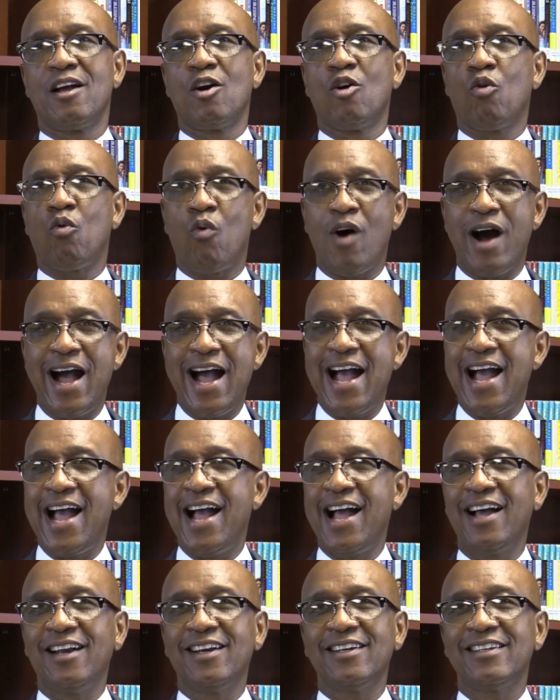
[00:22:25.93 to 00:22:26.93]

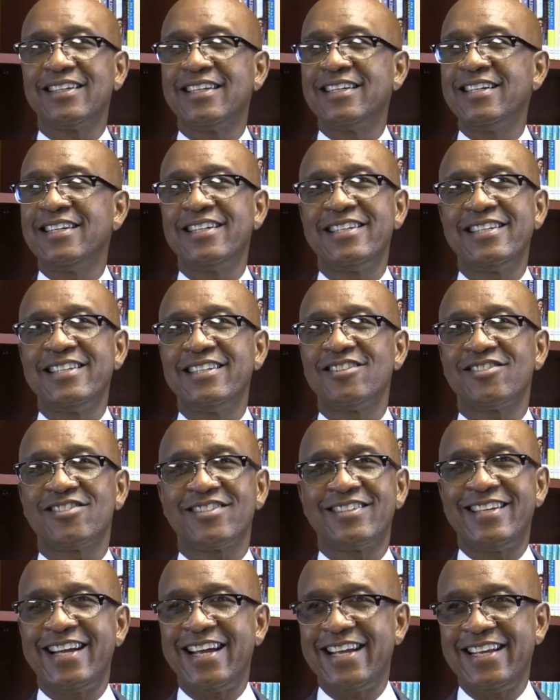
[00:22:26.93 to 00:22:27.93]
while it is
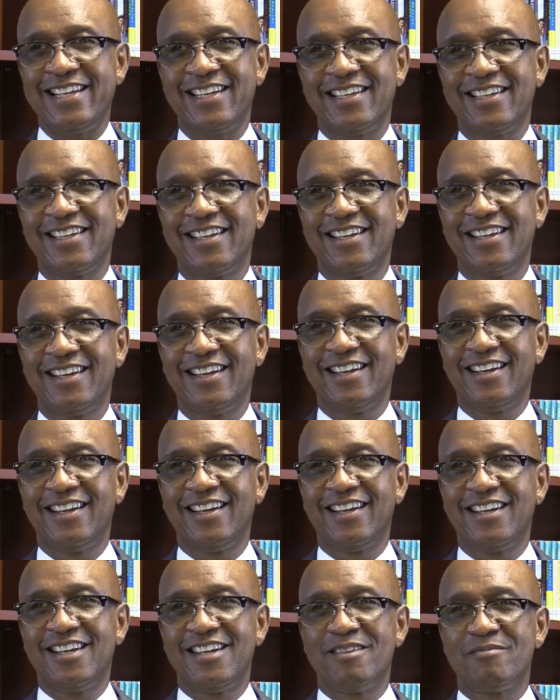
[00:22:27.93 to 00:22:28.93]
day,
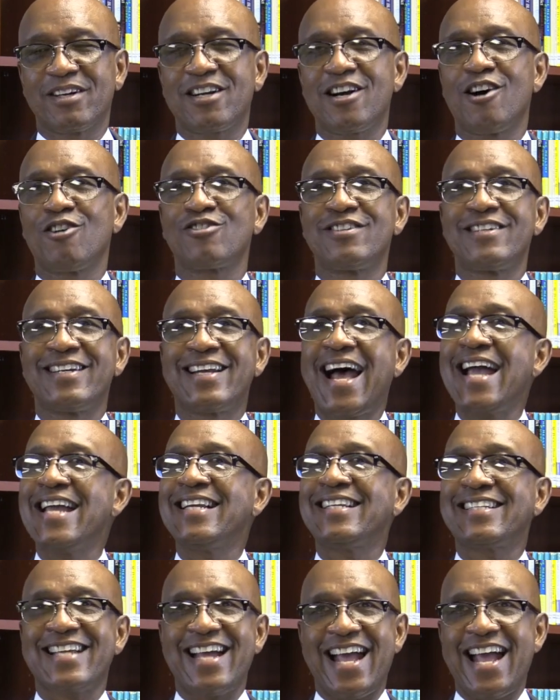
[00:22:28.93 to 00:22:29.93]
because
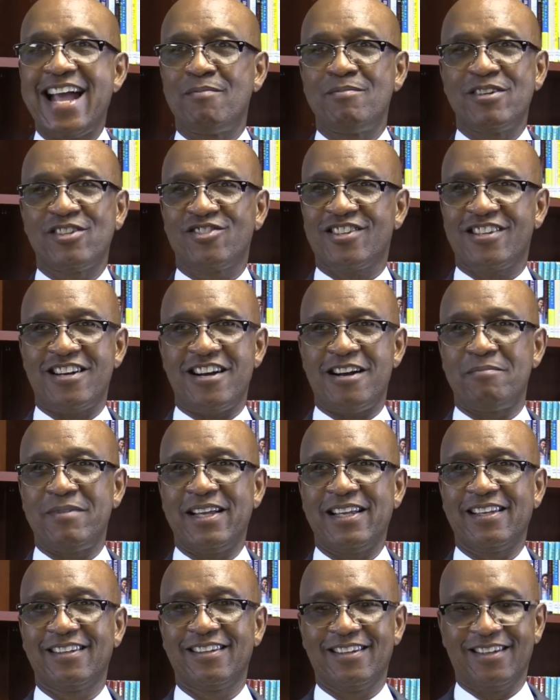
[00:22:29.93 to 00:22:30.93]
nighttime is
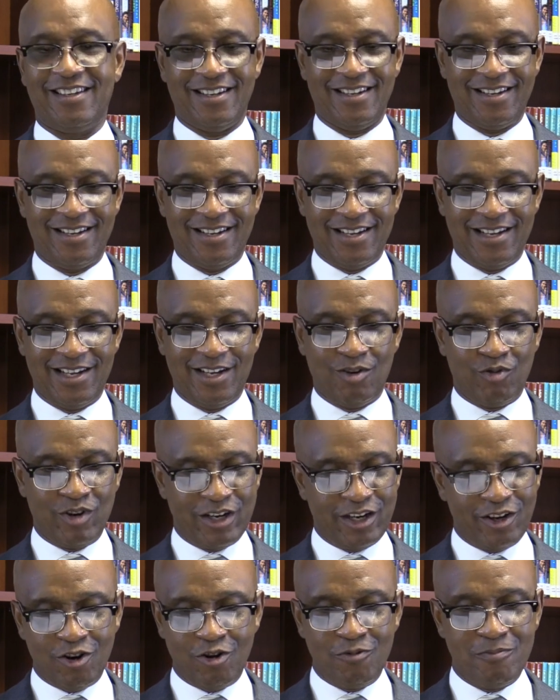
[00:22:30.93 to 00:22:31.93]
coming
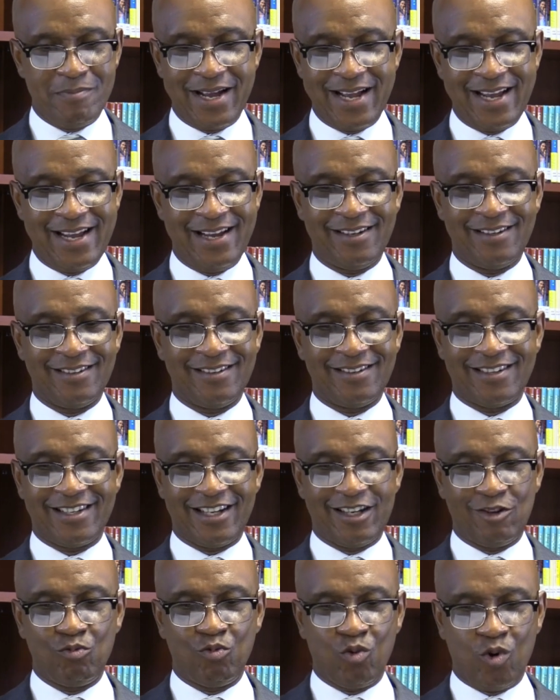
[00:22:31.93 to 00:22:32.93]
when no man
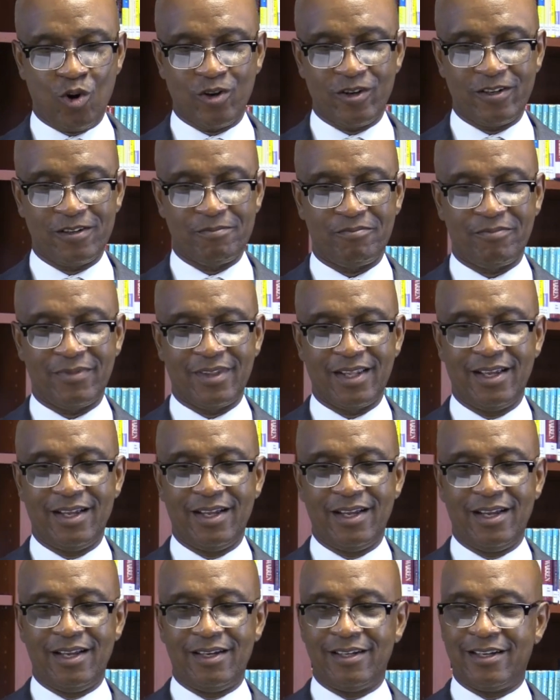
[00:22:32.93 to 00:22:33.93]
can work.
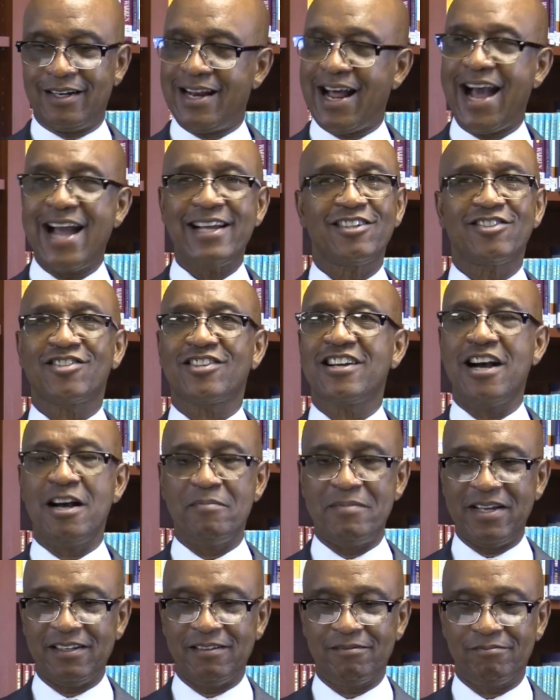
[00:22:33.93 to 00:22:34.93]
The night is
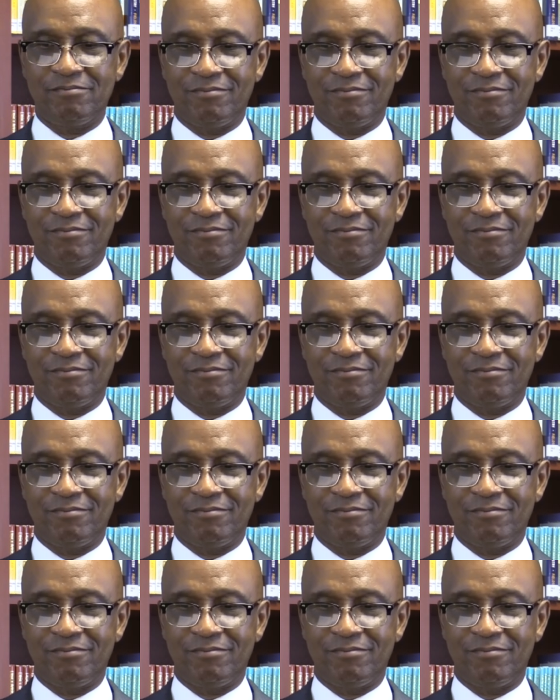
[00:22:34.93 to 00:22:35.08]
coming